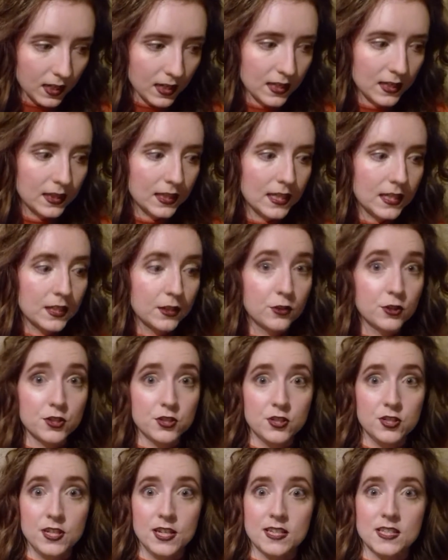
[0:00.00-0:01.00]
And that the
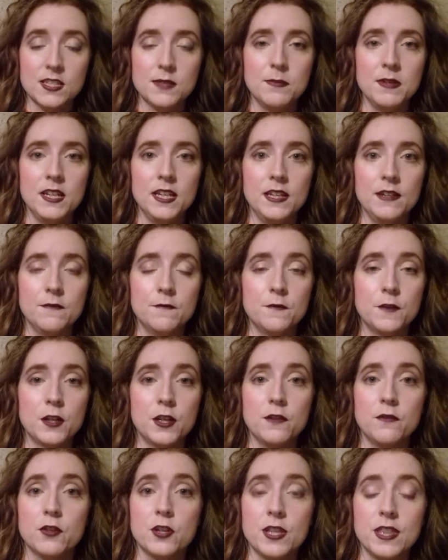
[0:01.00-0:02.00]
custard has to be
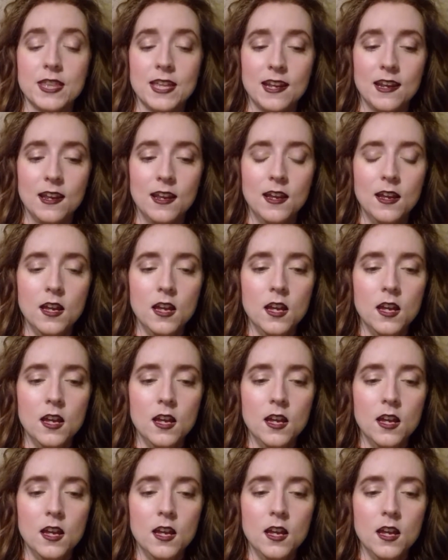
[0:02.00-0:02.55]
very, very thin,